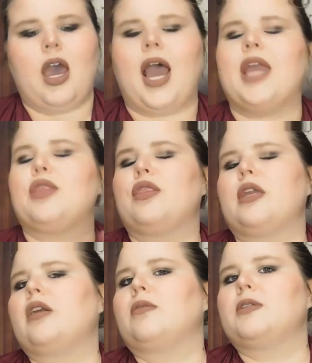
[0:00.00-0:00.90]
I
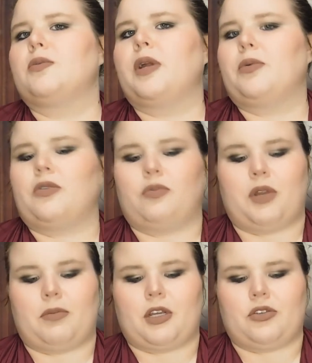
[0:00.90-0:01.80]
think it was a werewolf, but
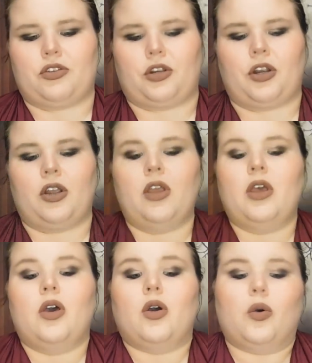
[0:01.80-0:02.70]
I'm not sure.
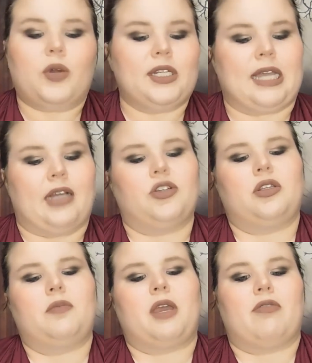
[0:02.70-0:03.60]
What is
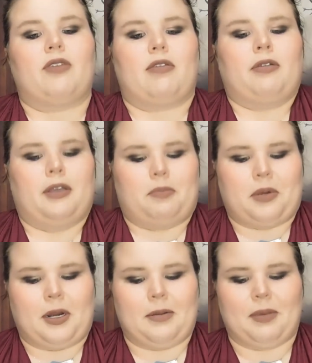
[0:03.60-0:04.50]
actually my favorite
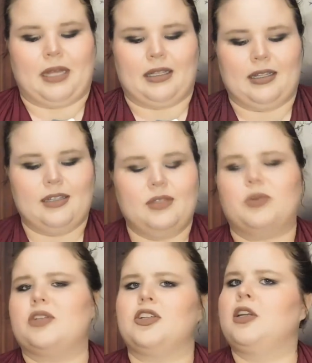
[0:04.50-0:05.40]
part about this,
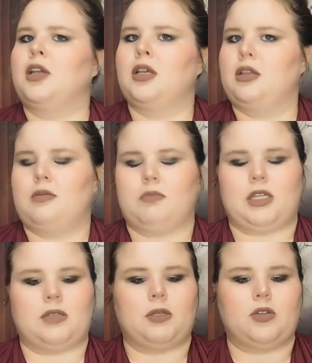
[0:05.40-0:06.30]
which
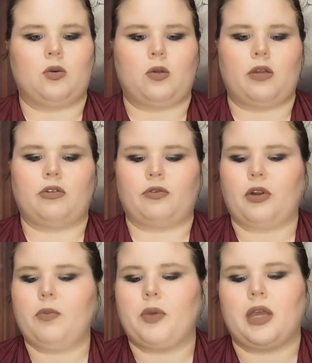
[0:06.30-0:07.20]
makes me a total
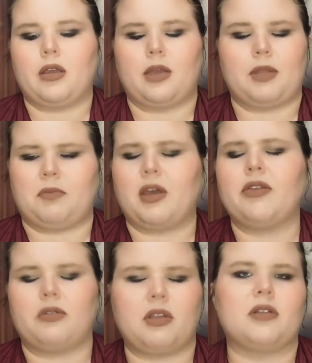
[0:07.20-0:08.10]
introvert, but I mean
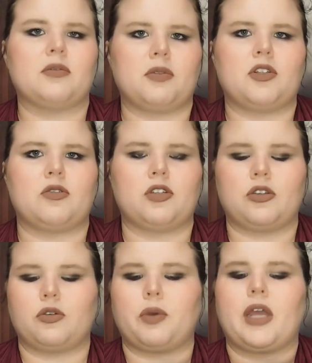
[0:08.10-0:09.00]
other things do
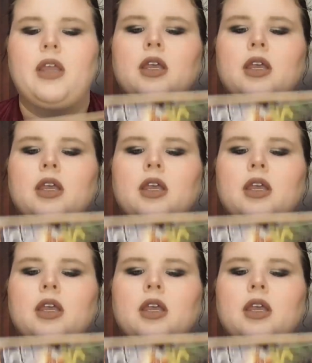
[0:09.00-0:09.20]
too, but